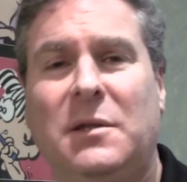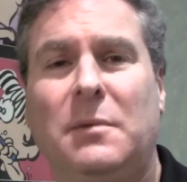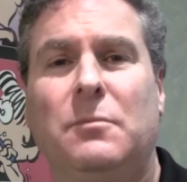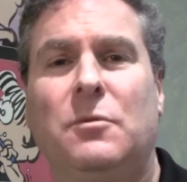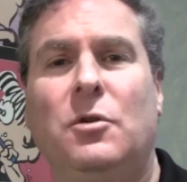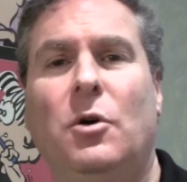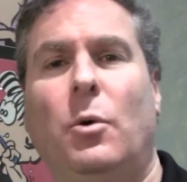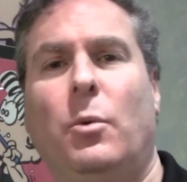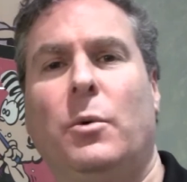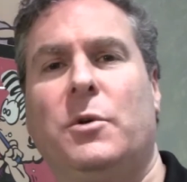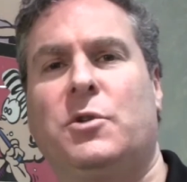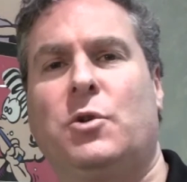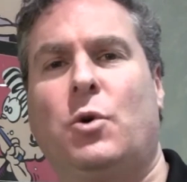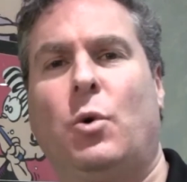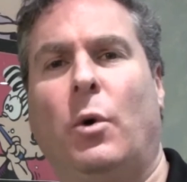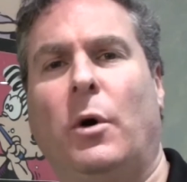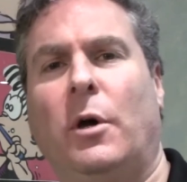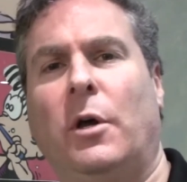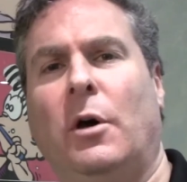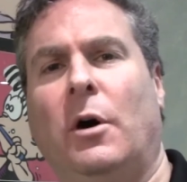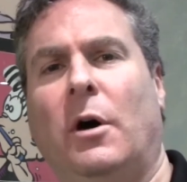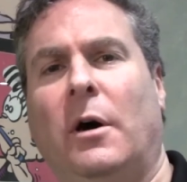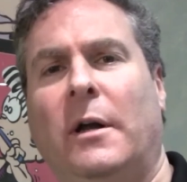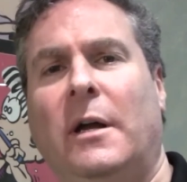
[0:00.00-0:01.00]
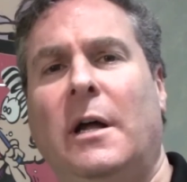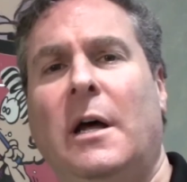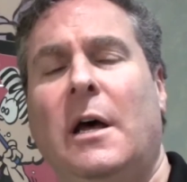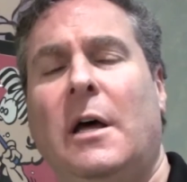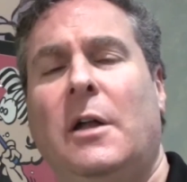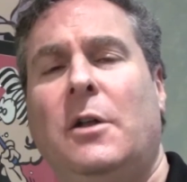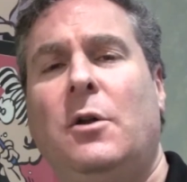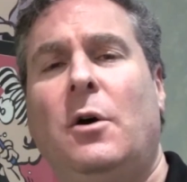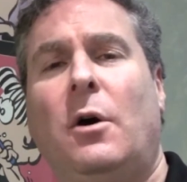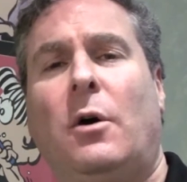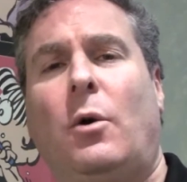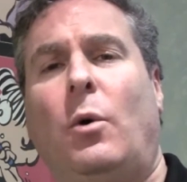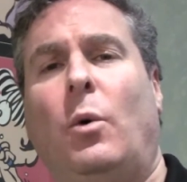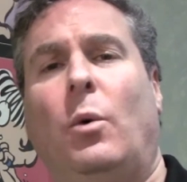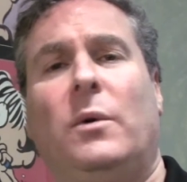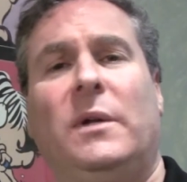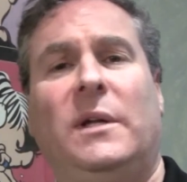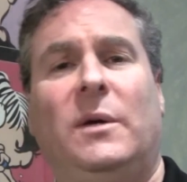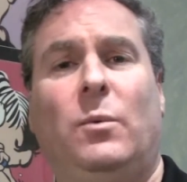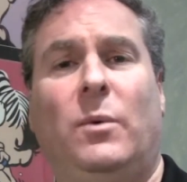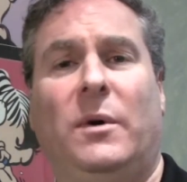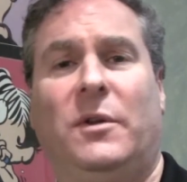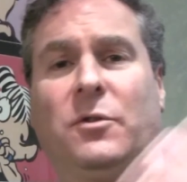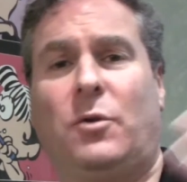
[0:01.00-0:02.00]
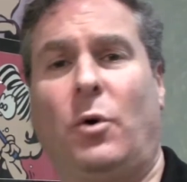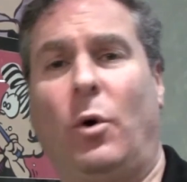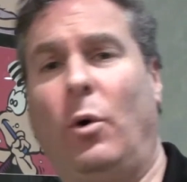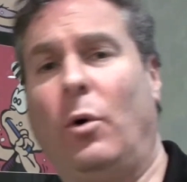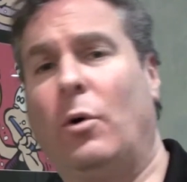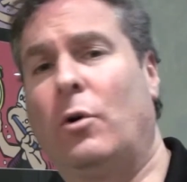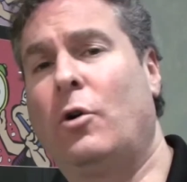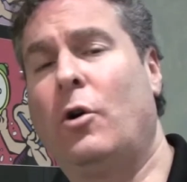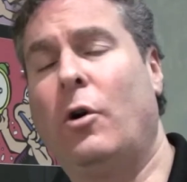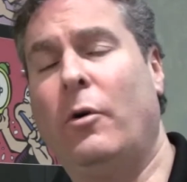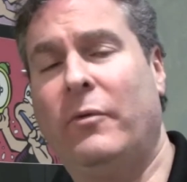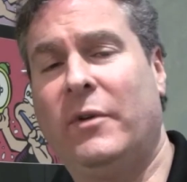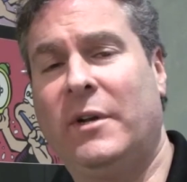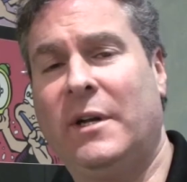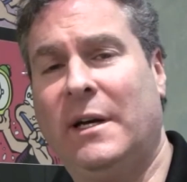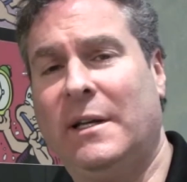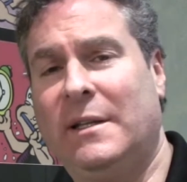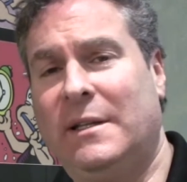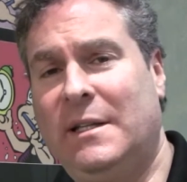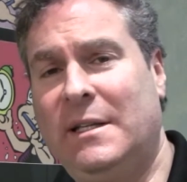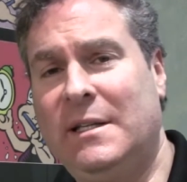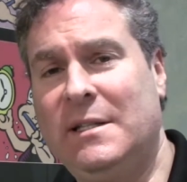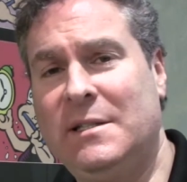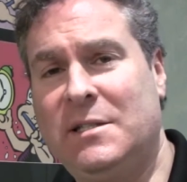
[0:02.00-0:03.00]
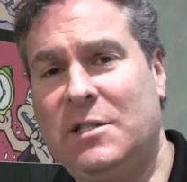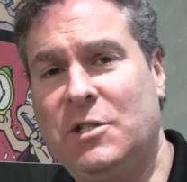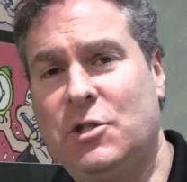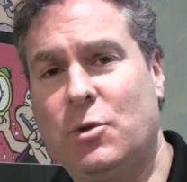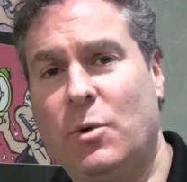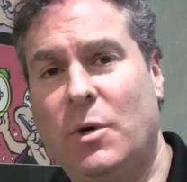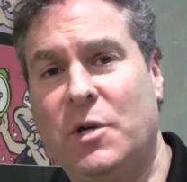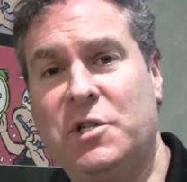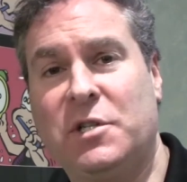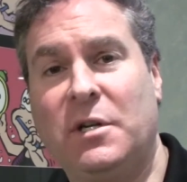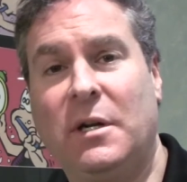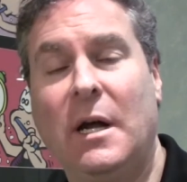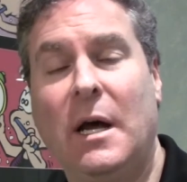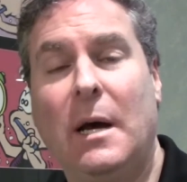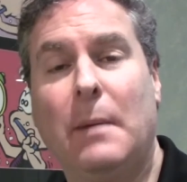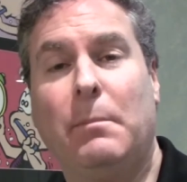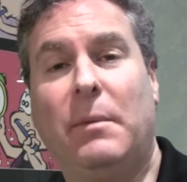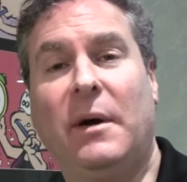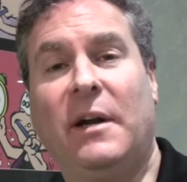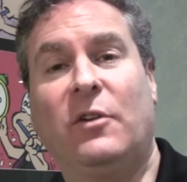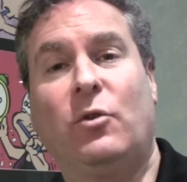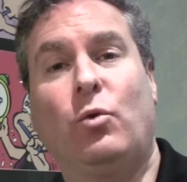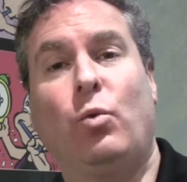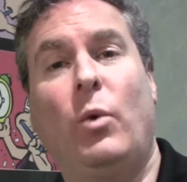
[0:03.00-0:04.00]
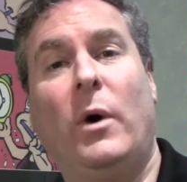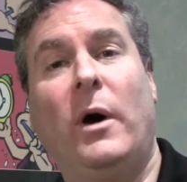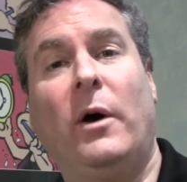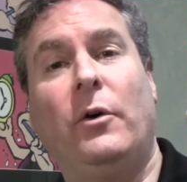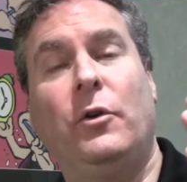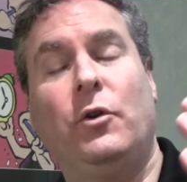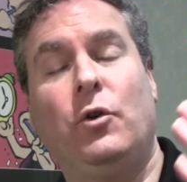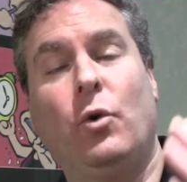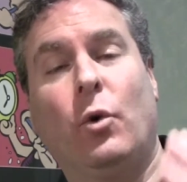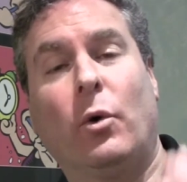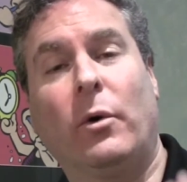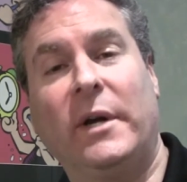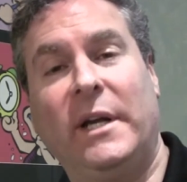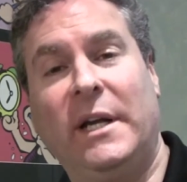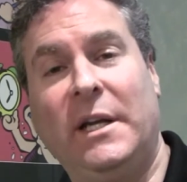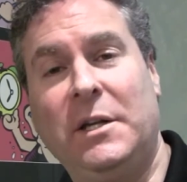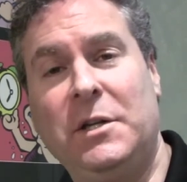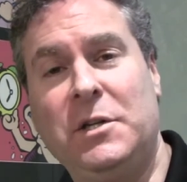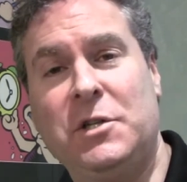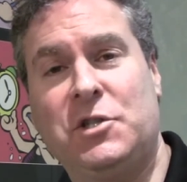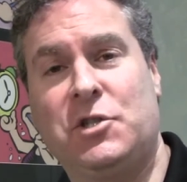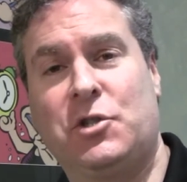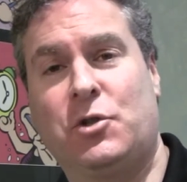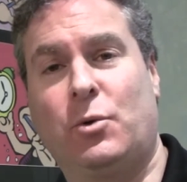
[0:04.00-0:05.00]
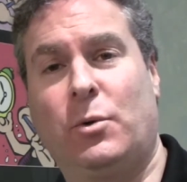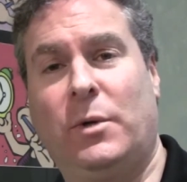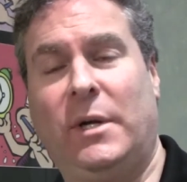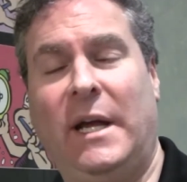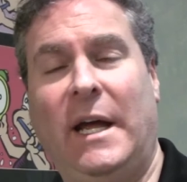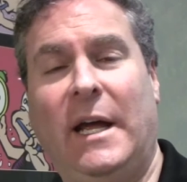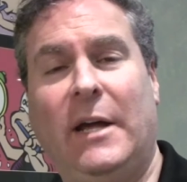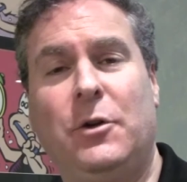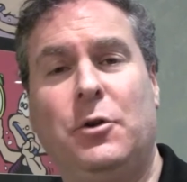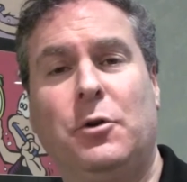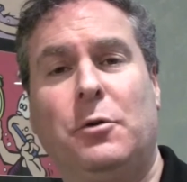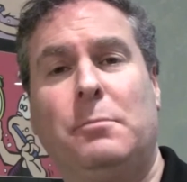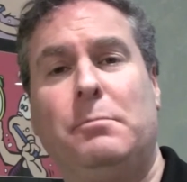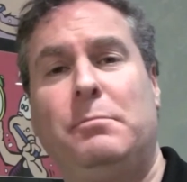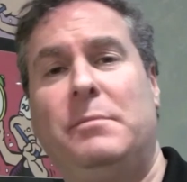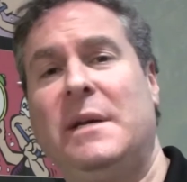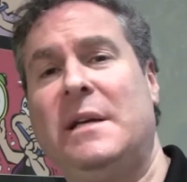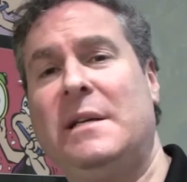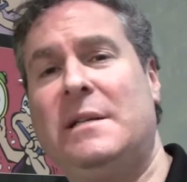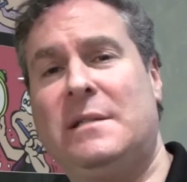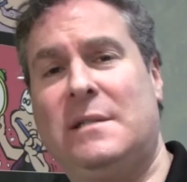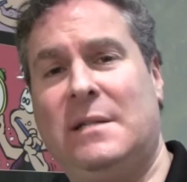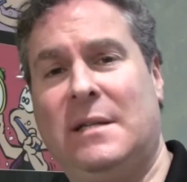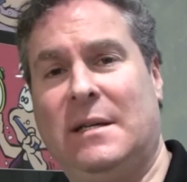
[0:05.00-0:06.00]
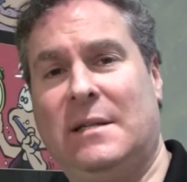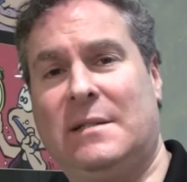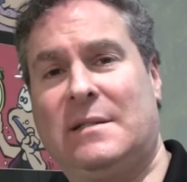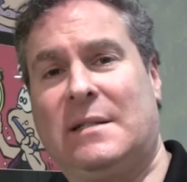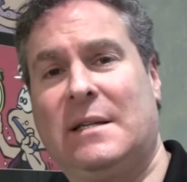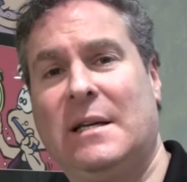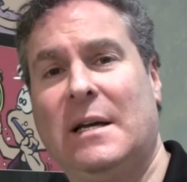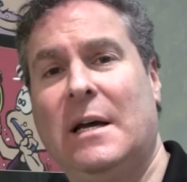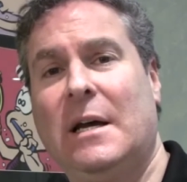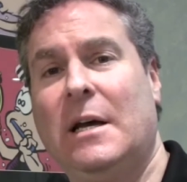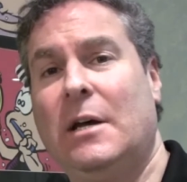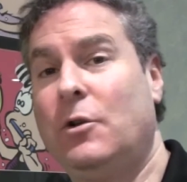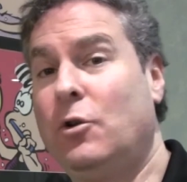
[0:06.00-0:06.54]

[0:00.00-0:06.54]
them know what's going on, not only with the whole COVID-19 situation, but as well your industry and your business.